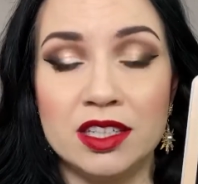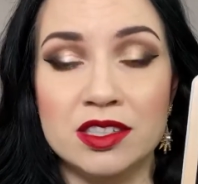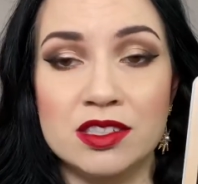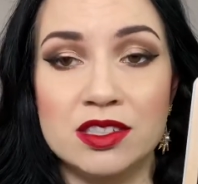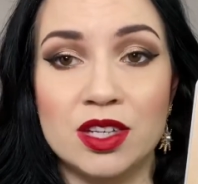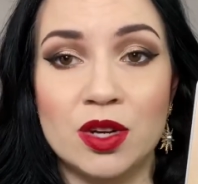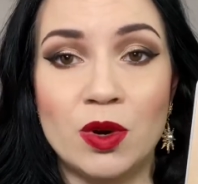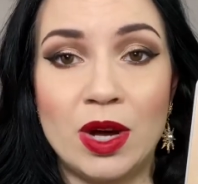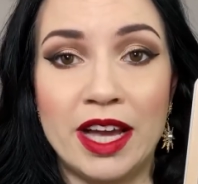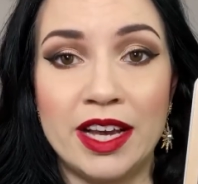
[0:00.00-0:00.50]

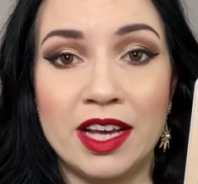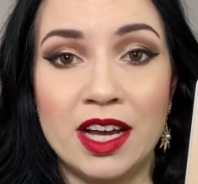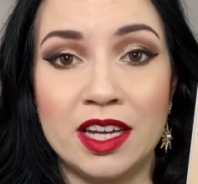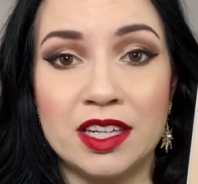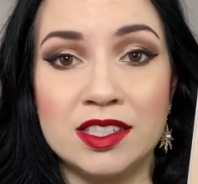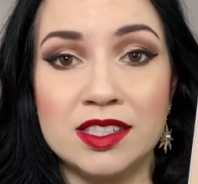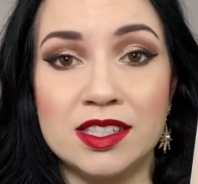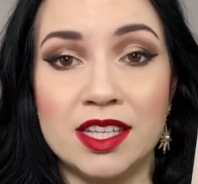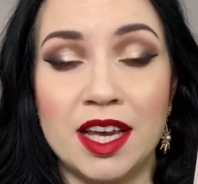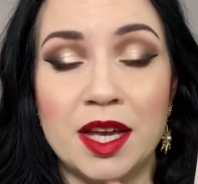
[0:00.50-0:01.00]
So I gotta
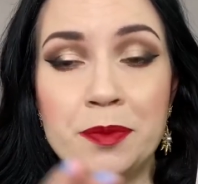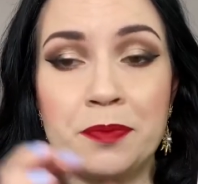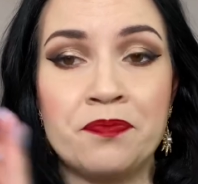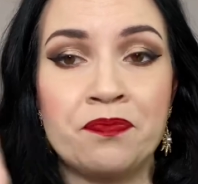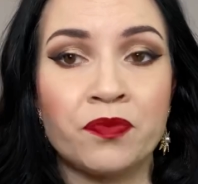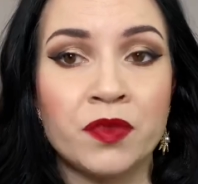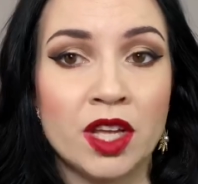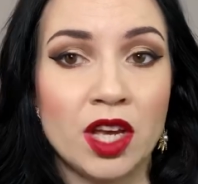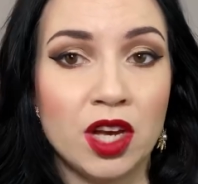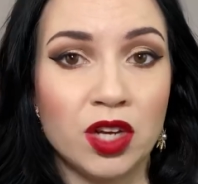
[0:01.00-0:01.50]
say,
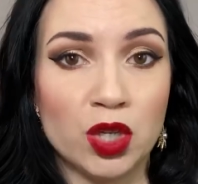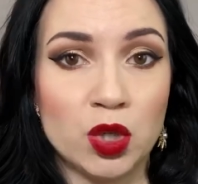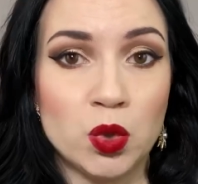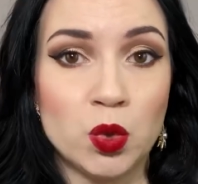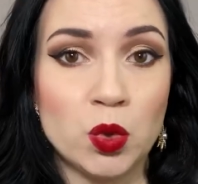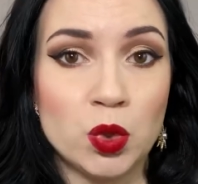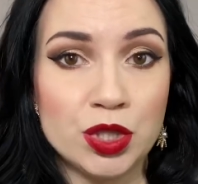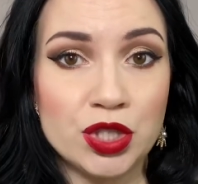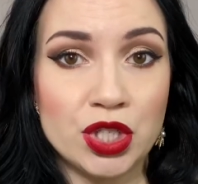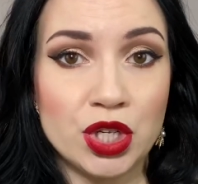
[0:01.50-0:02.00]
a
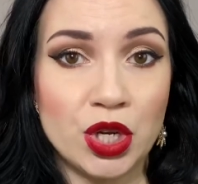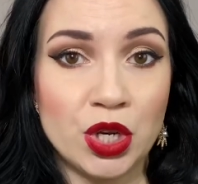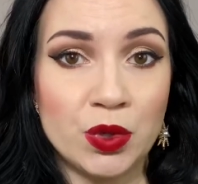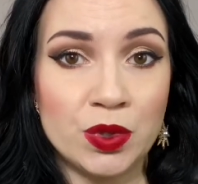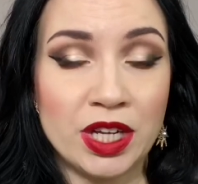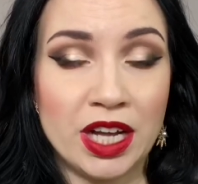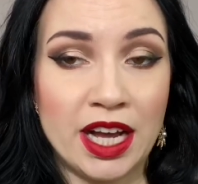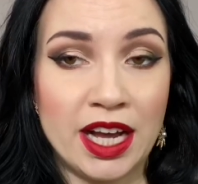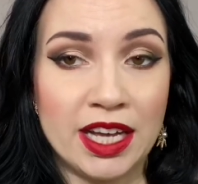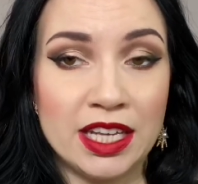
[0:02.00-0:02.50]
cool toned
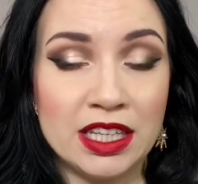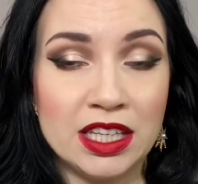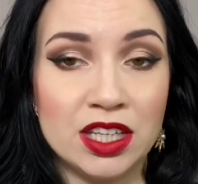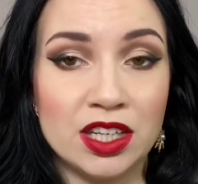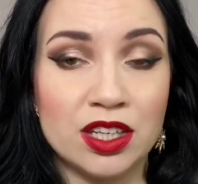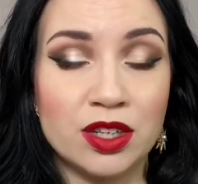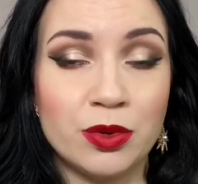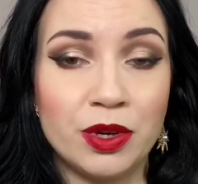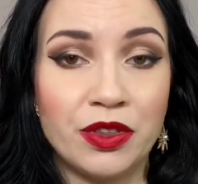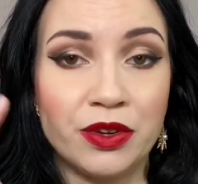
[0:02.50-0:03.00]
eye
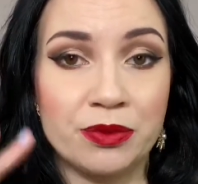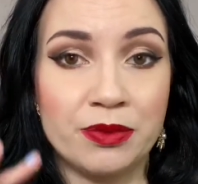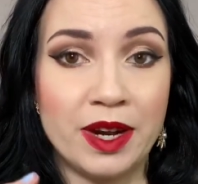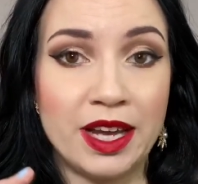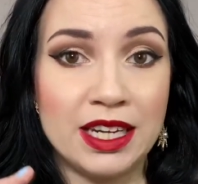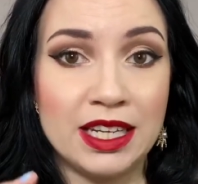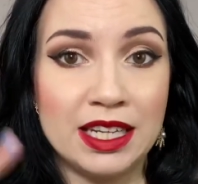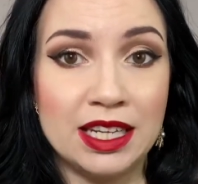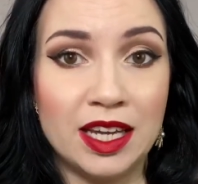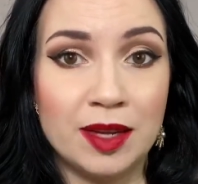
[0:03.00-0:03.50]
look with a red
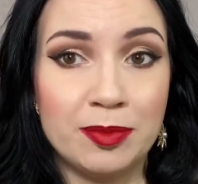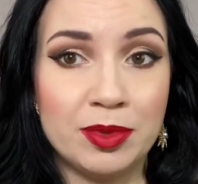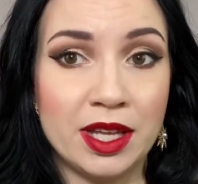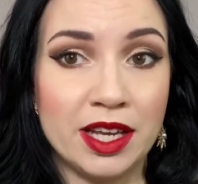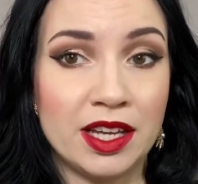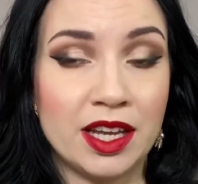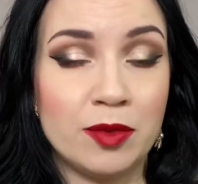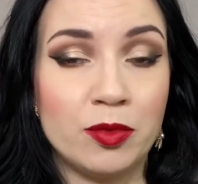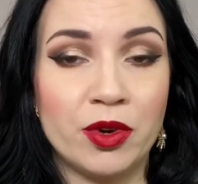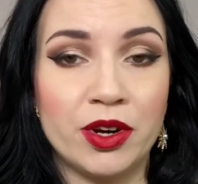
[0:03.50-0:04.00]
lip like
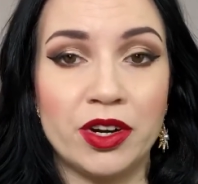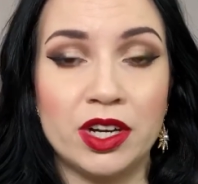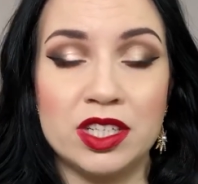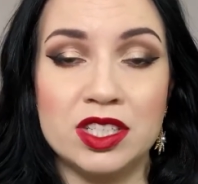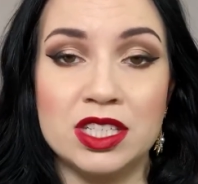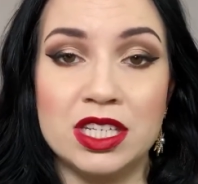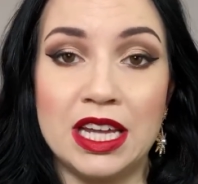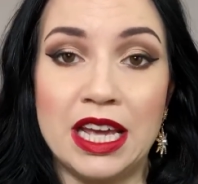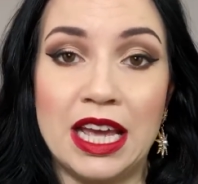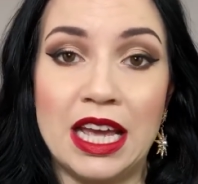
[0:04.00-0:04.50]
I'm wearing
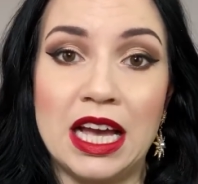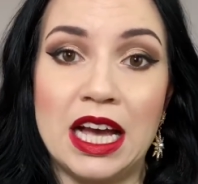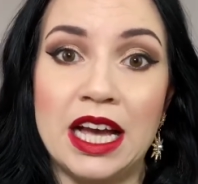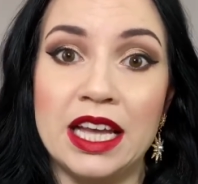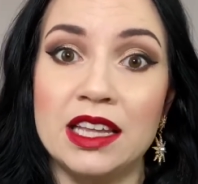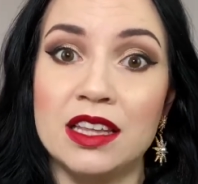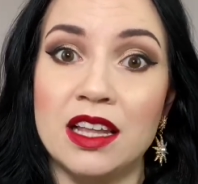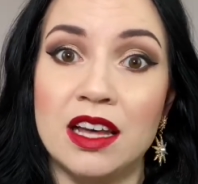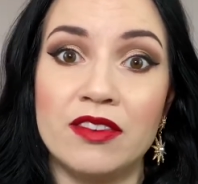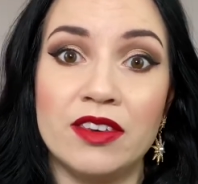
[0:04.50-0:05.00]
today, I
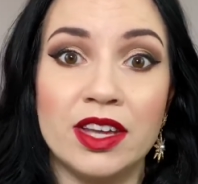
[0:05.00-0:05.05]
love it.